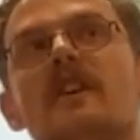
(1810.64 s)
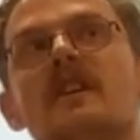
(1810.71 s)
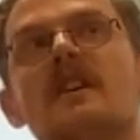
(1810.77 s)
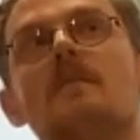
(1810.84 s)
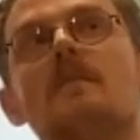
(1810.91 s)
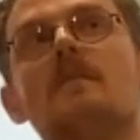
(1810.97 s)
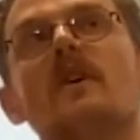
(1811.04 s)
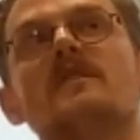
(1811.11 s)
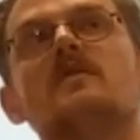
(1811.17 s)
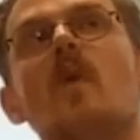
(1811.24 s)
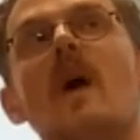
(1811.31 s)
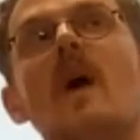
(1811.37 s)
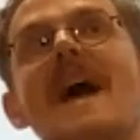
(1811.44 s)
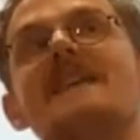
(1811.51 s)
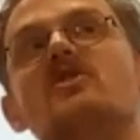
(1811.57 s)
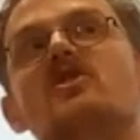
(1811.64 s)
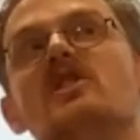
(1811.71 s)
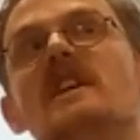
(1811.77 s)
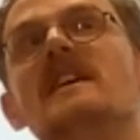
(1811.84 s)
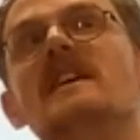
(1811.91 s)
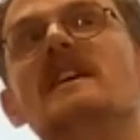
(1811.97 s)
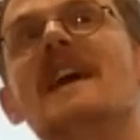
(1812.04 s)
looking at points where
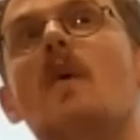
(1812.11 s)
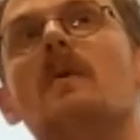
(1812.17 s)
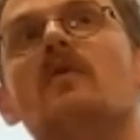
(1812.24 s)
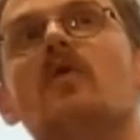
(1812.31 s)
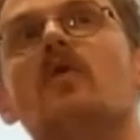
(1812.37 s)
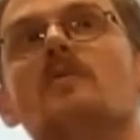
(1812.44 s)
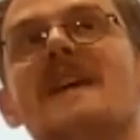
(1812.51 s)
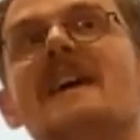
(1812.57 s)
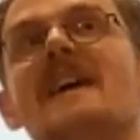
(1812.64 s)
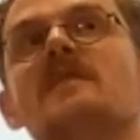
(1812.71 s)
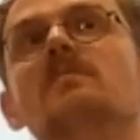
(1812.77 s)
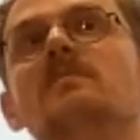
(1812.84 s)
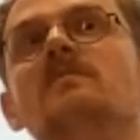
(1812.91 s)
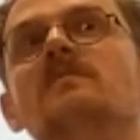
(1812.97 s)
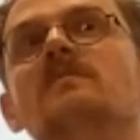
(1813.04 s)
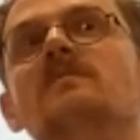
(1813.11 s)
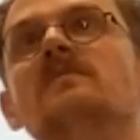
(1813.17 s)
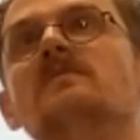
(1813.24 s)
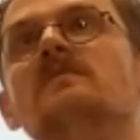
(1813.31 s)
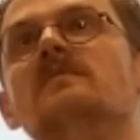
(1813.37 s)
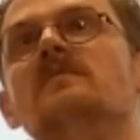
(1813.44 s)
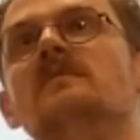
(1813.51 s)
SGD outperforms Adam.
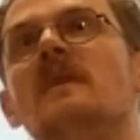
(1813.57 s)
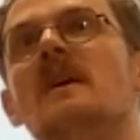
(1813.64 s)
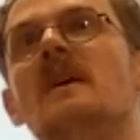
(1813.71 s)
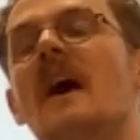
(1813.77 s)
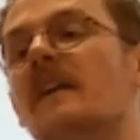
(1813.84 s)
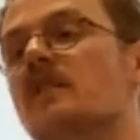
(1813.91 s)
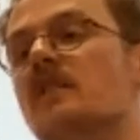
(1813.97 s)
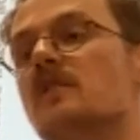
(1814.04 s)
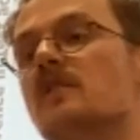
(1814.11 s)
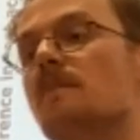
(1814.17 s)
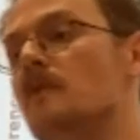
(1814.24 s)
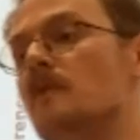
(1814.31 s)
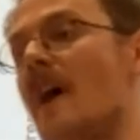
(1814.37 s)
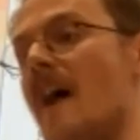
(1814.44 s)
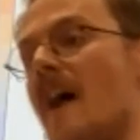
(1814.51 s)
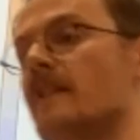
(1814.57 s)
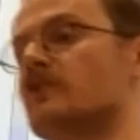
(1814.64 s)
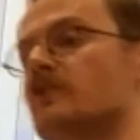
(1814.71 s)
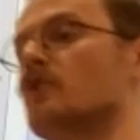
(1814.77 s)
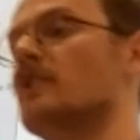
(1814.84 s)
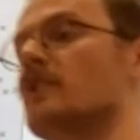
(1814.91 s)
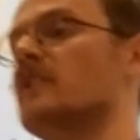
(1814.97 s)
And in the blue
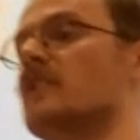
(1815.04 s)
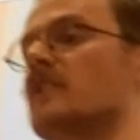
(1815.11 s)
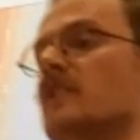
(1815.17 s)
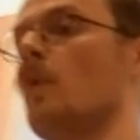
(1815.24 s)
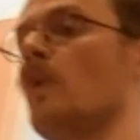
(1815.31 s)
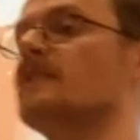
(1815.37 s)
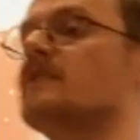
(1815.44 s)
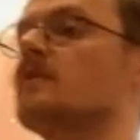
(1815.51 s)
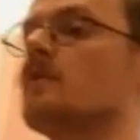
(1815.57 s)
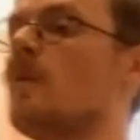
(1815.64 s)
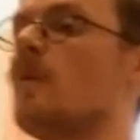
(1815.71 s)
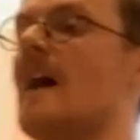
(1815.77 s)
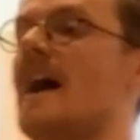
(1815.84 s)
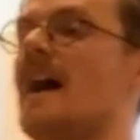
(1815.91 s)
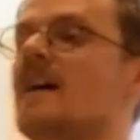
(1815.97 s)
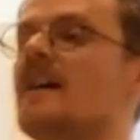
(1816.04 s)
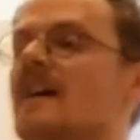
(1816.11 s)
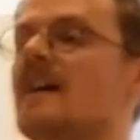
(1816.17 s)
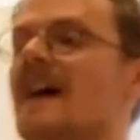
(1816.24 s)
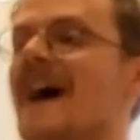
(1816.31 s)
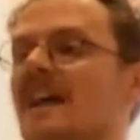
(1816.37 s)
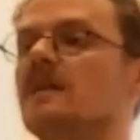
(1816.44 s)
areas, you're looking at points where
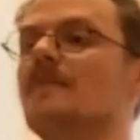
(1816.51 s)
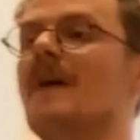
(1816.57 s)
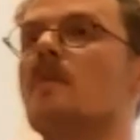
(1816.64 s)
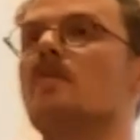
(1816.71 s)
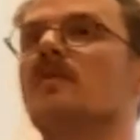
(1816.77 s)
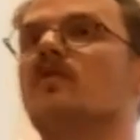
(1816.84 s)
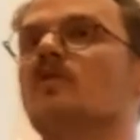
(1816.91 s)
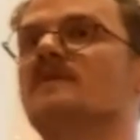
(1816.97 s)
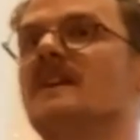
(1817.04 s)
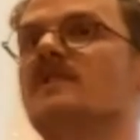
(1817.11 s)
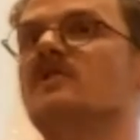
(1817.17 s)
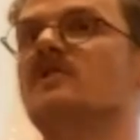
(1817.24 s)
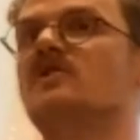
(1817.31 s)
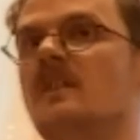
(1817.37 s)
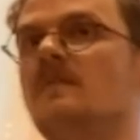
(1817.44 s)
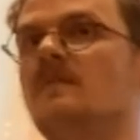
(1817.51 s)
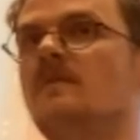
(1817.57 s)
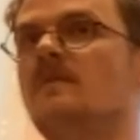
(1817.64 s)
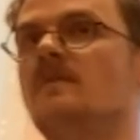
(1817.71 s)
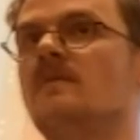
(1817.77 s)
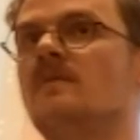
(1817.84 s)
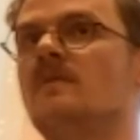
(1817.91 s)
Adam outperforms SGD.
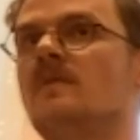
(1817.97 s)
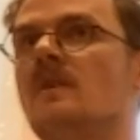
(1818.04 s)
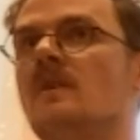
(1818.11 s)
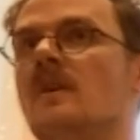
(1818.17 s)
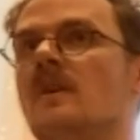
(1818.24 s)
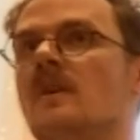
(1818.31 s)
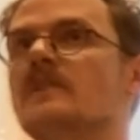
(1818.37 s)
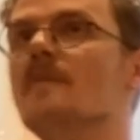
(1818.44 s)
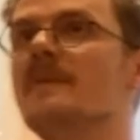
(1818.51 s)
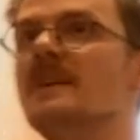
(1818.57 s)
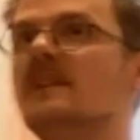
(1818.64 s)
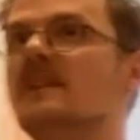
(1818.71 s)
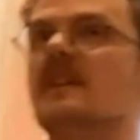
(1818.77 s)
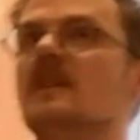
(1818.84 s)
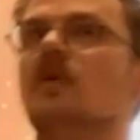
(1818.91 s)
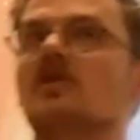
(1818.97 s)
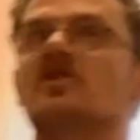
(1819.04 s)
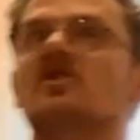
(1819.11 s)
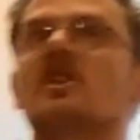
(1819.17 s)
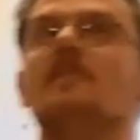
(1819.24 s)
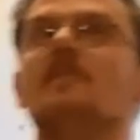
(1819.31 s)
So immediately what should